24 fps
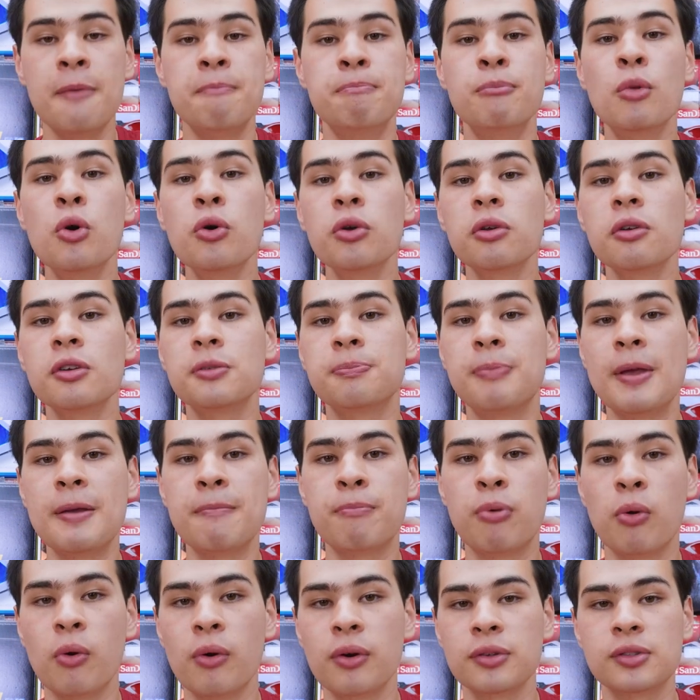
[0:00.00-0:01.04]
more USB
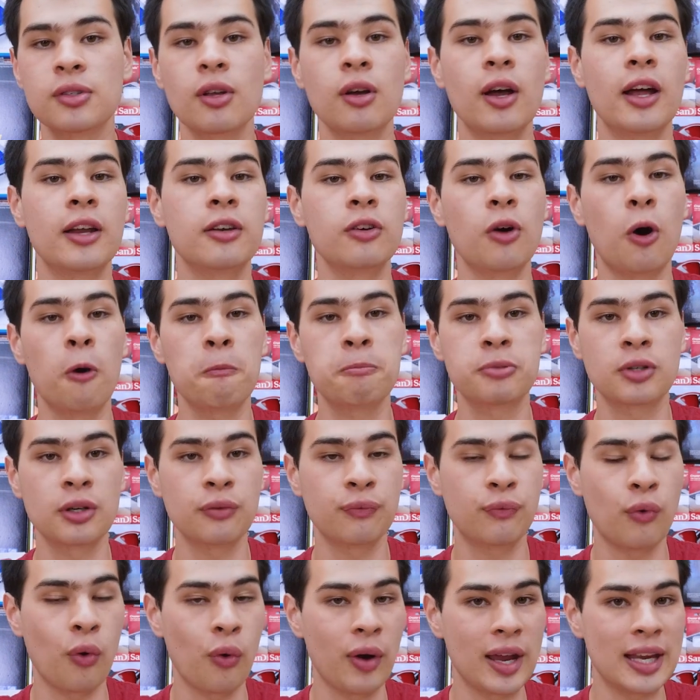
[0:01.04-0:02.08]
ports, an option
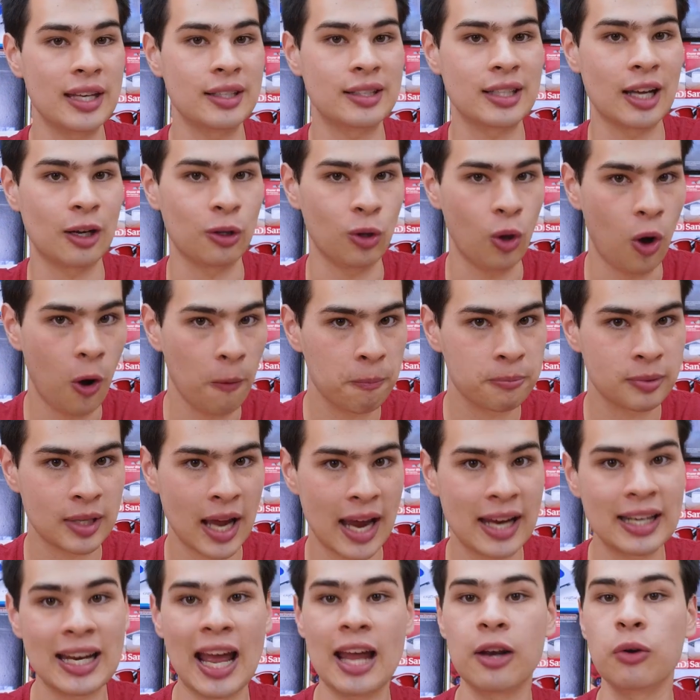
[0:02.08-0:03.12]
for Intel
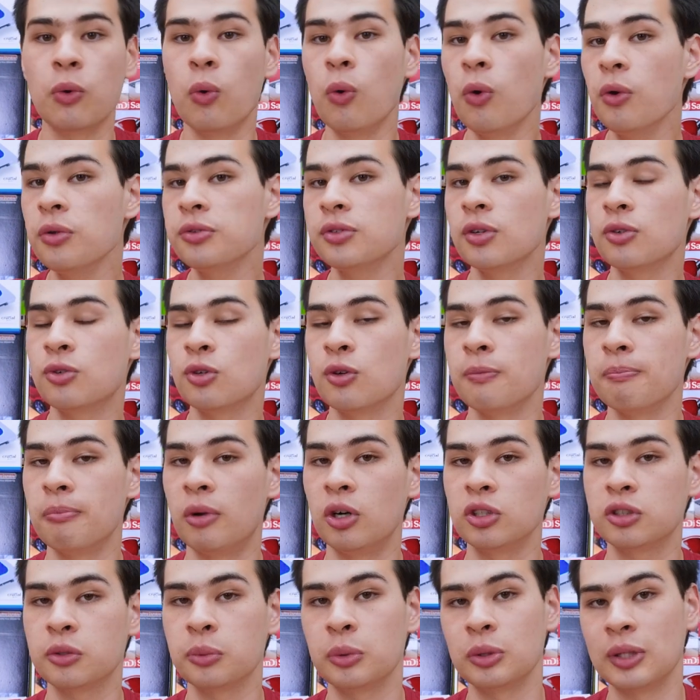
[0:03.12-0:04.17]
Optane, and also to
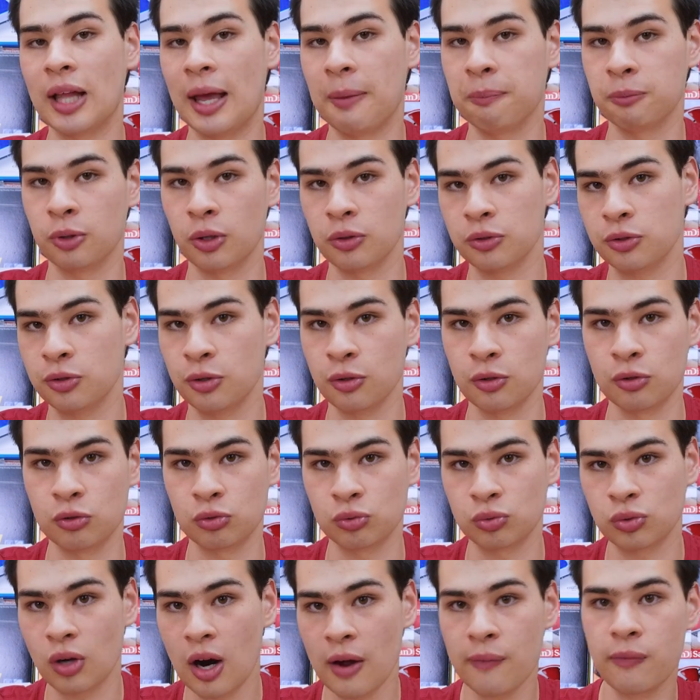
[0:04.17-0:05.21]
multiple M.2
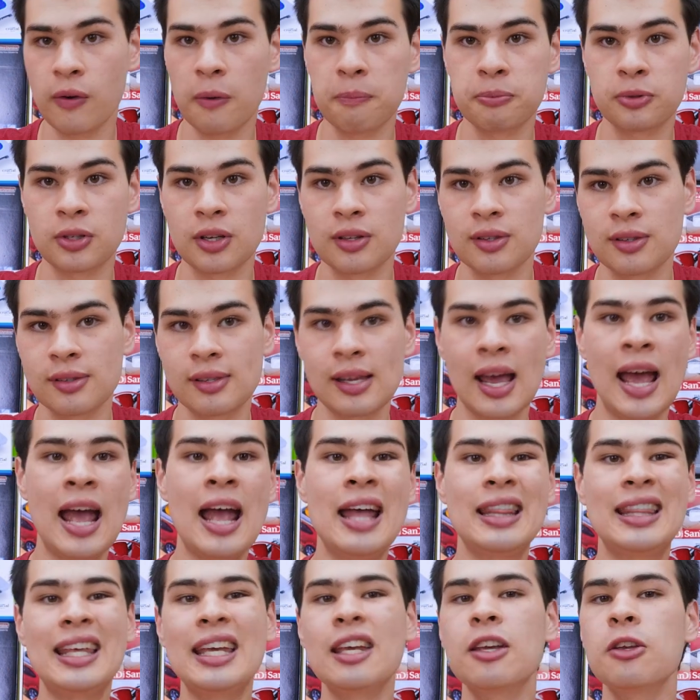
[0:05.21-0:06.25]
drive options.
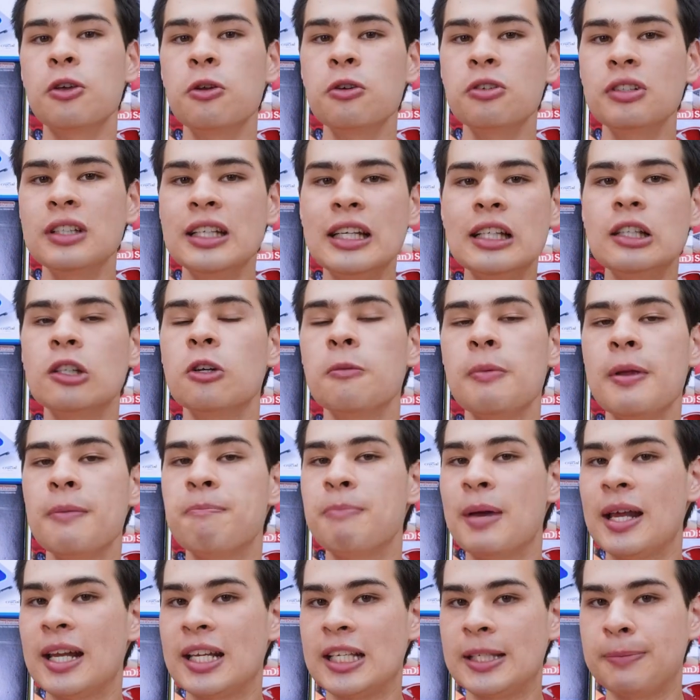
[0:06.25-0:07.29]
They're usually a little bit
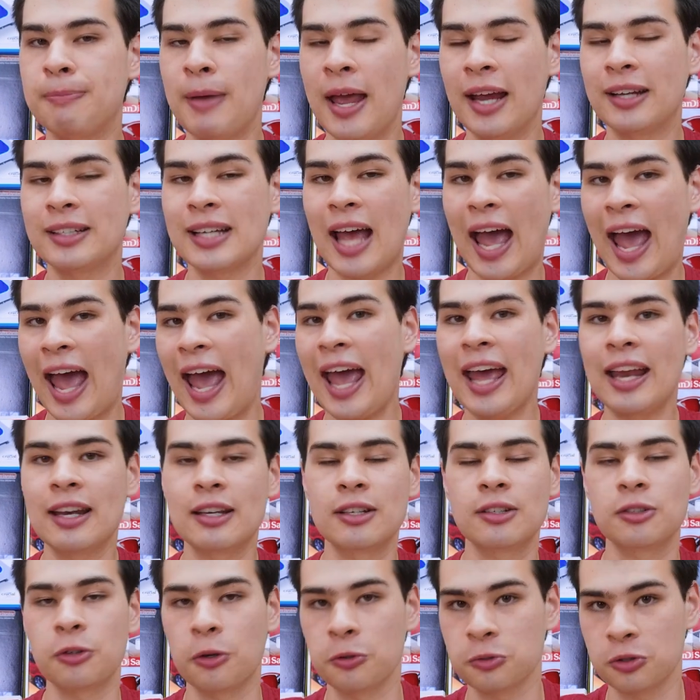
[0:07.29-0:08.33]
better spec'd,
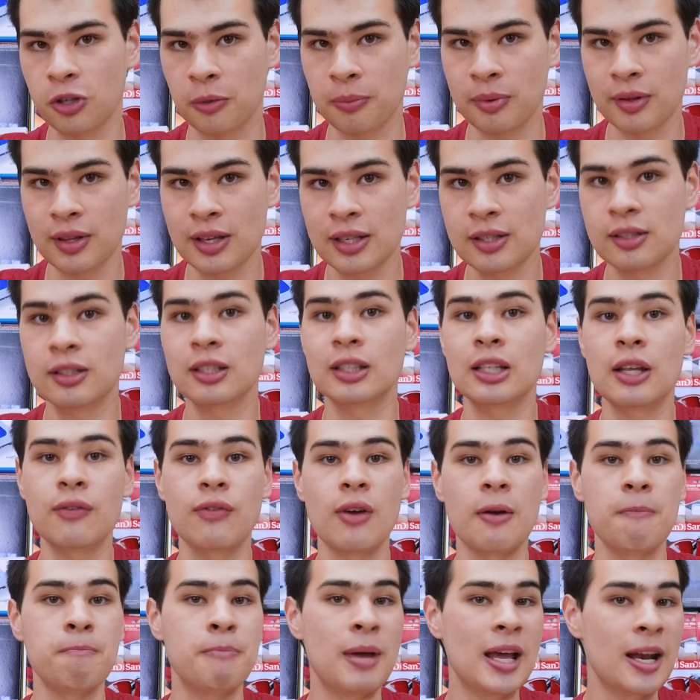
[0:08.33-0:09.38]
and on top of this,
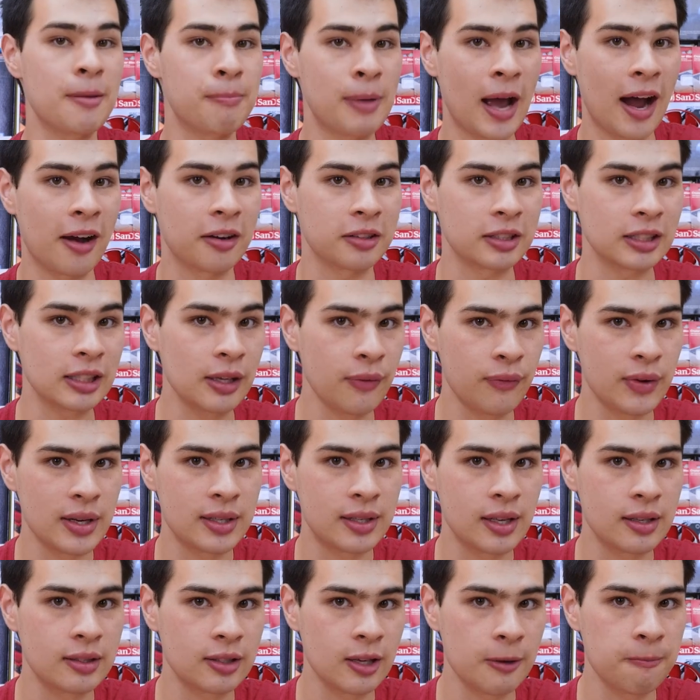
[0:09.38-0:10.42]
deliver better power delivery
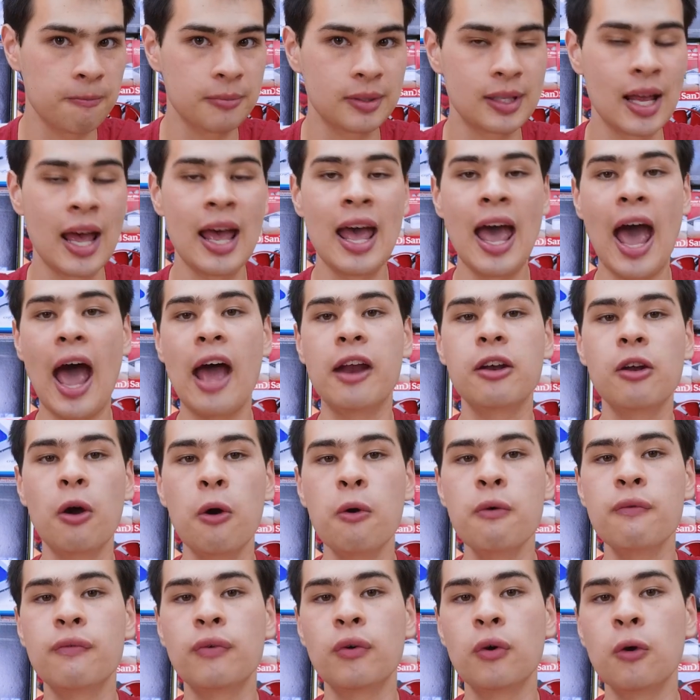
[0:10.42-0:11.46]
systems and
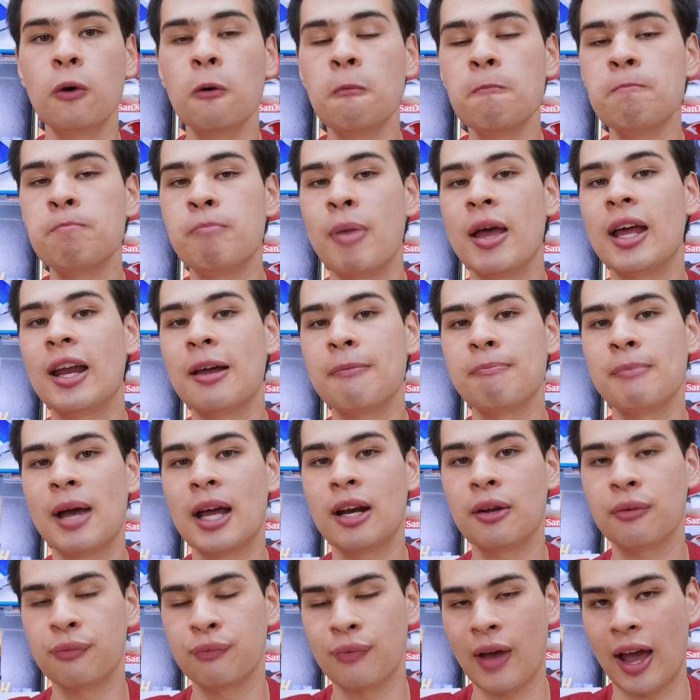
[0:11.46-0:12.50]
overall better
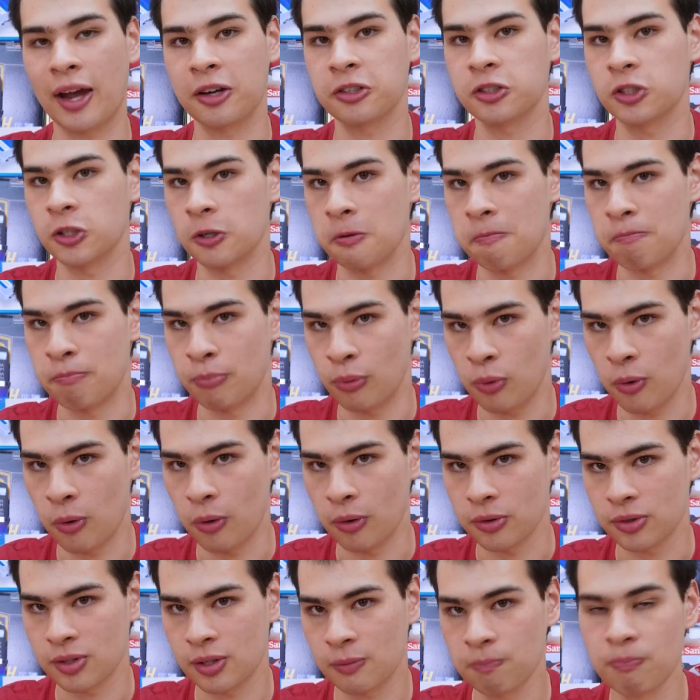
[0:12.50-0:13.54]
manufactured
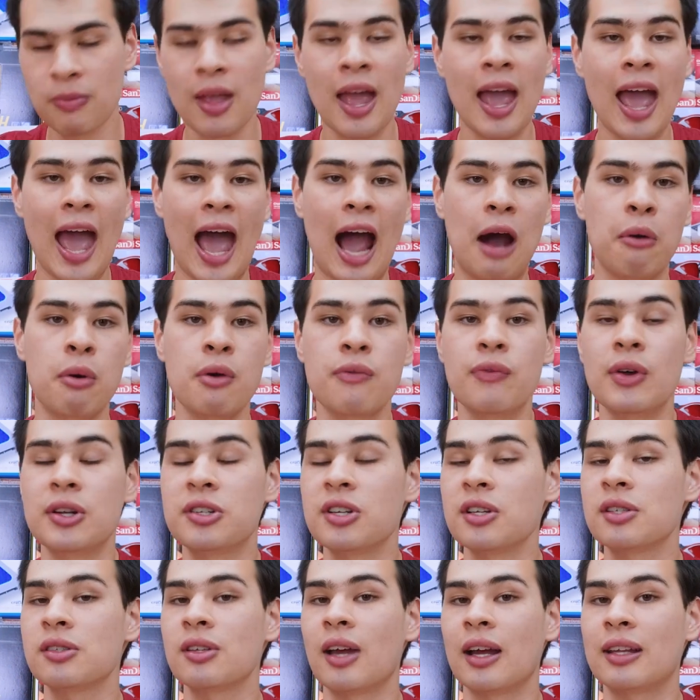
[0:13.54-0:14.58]
boards. However,
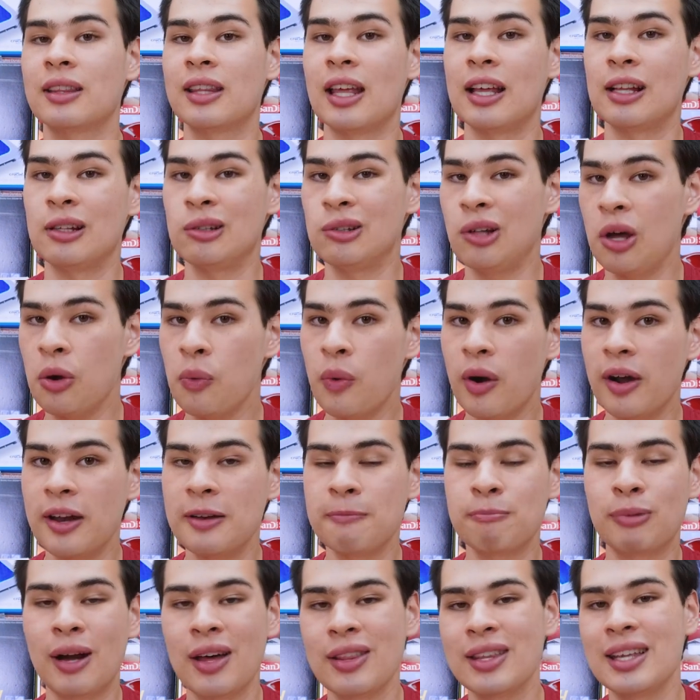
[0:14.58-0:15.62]
just like their lower
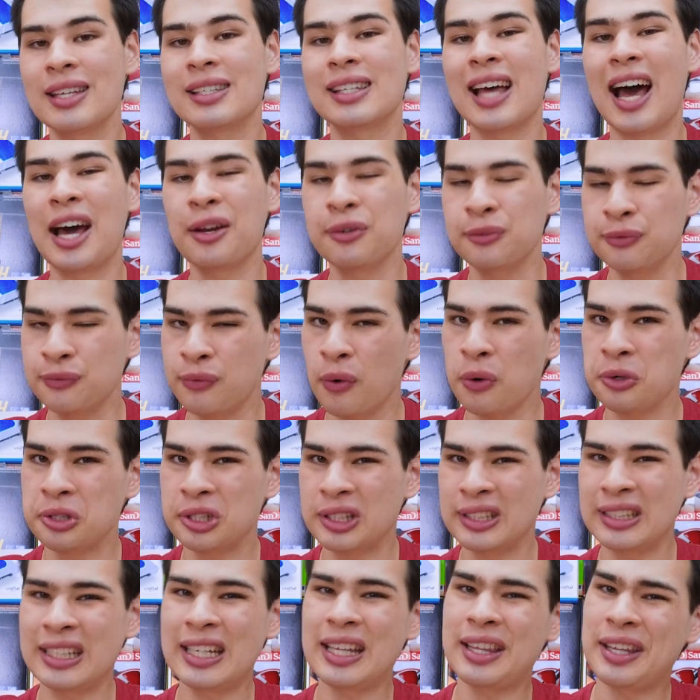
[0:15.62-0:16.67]
end brothers,
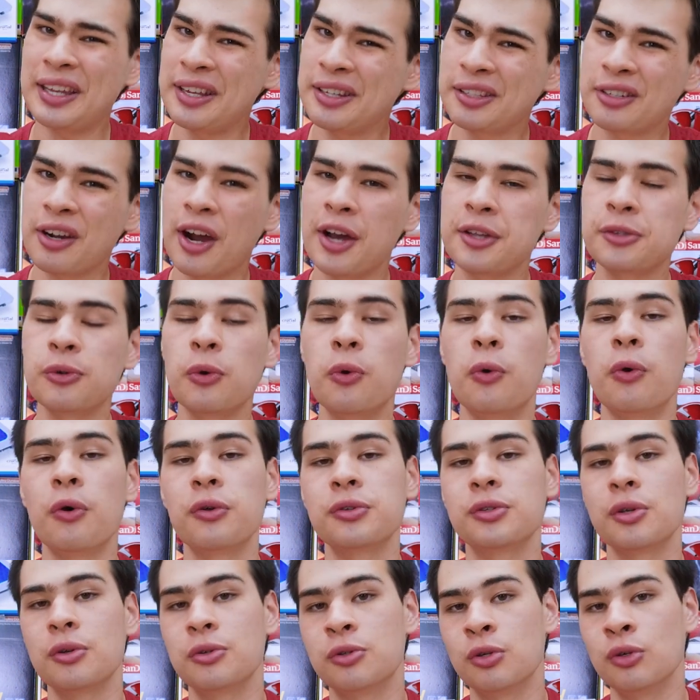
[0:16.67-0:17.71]
unfortunately these guys
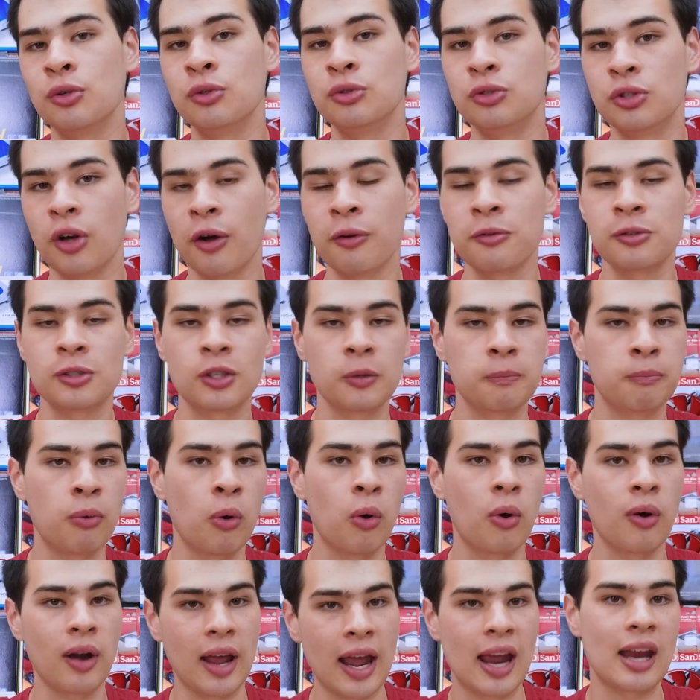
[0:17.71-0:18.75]
also too don't
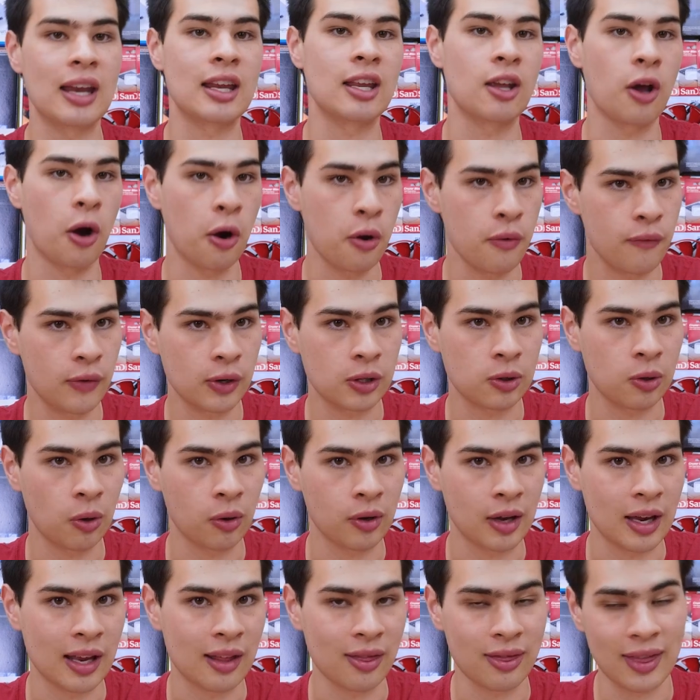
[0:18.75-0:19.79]
support any
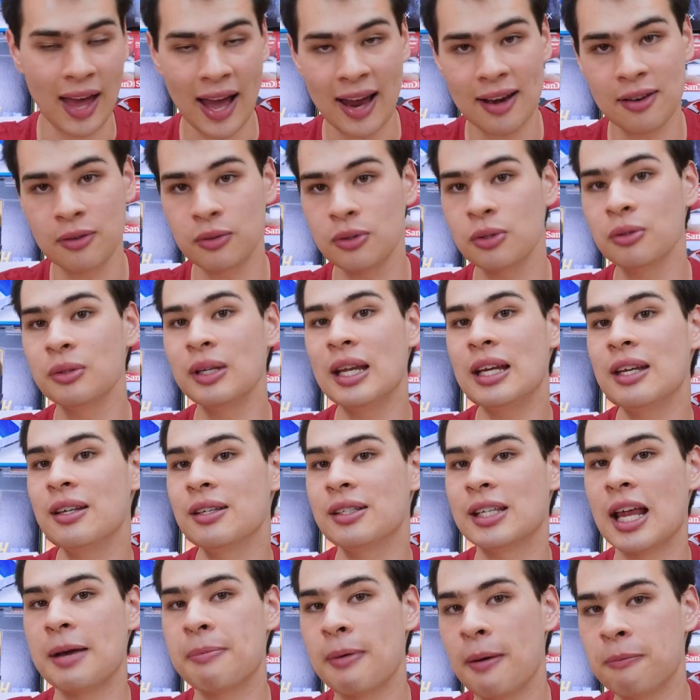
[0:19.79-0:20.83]
overclocking. That you'll need to
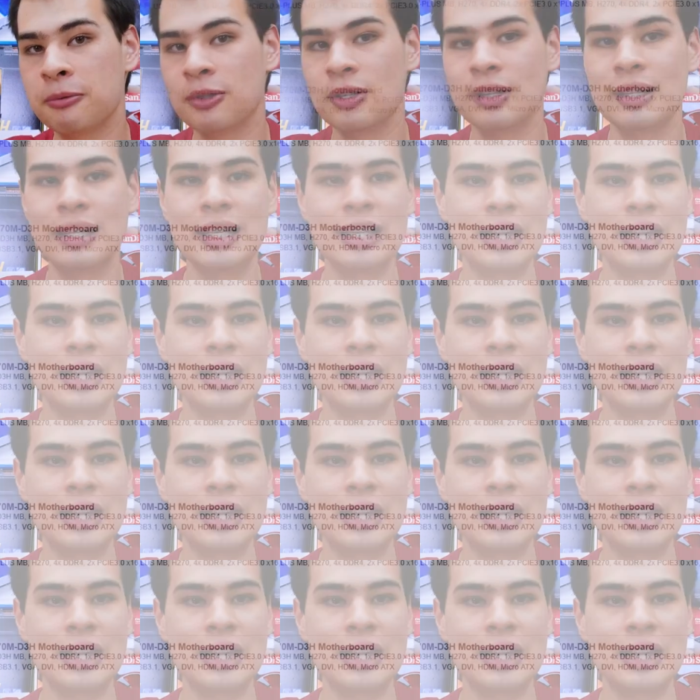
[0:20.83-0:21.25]
step up to the